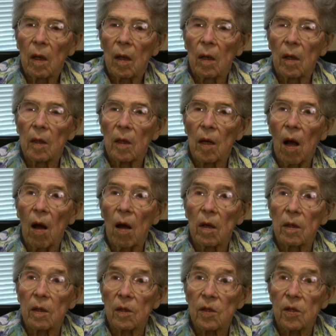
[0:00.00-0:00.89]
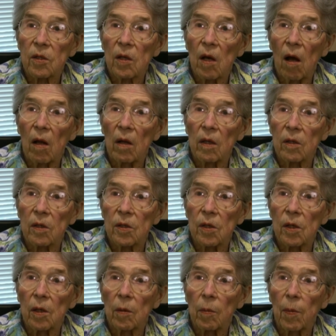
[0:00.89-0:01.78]
on honor
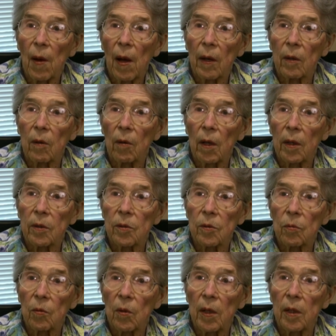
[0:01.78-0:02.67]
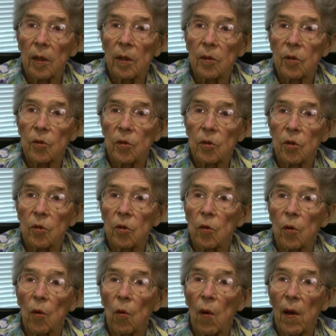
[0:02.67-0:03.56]
scholarship, I graduated. You
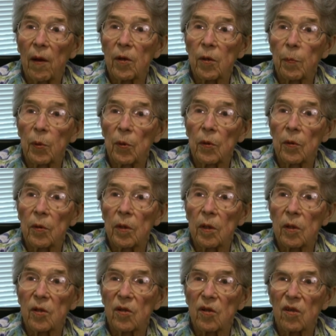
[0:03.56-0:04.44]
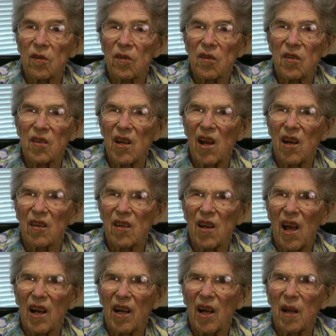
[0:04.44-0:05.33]
don't have to put this because it sounds
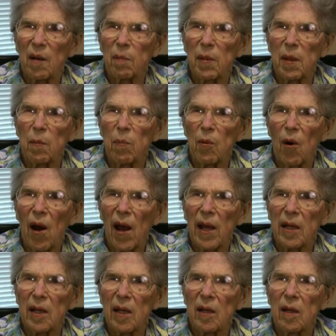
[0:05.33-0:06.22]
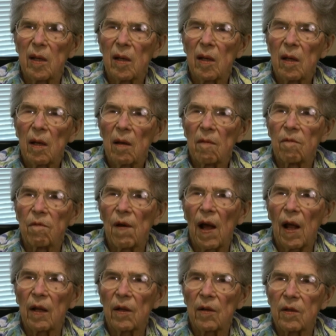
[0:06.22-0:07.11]
like I'd be bragging,
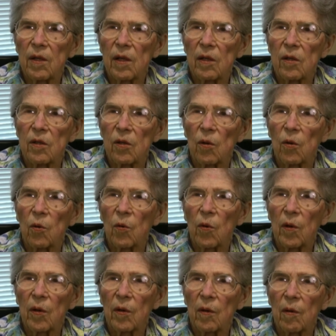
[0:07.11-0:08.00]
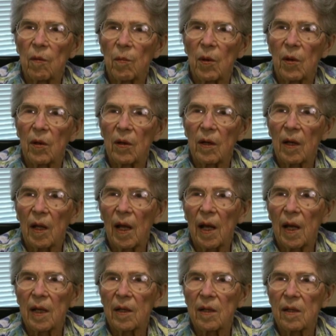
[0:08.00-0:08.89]
valedictorian of class.
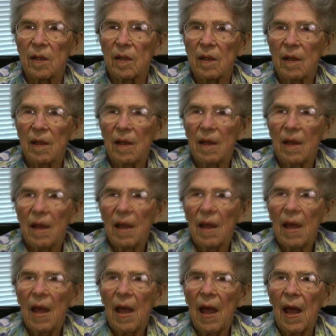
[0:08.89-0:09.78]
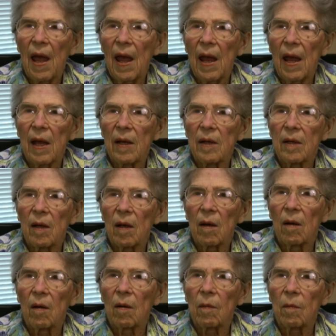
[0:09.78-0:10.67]
And
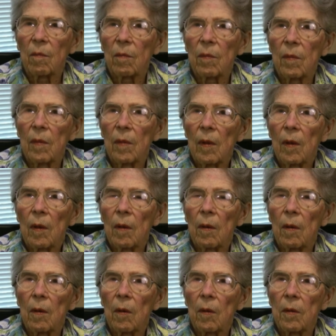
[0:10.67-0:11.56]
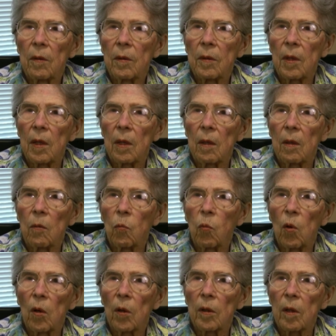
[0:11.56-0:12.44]
um, the
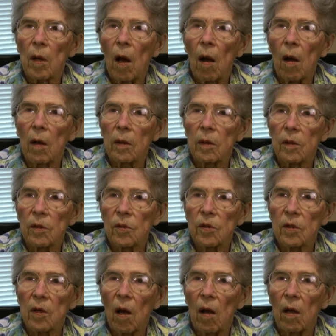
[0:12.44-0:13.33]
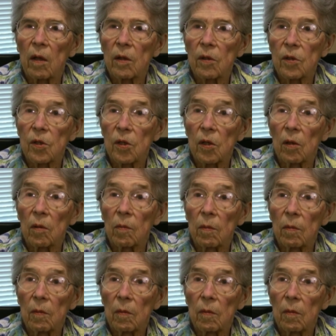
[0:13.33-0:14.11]
one honor scholarship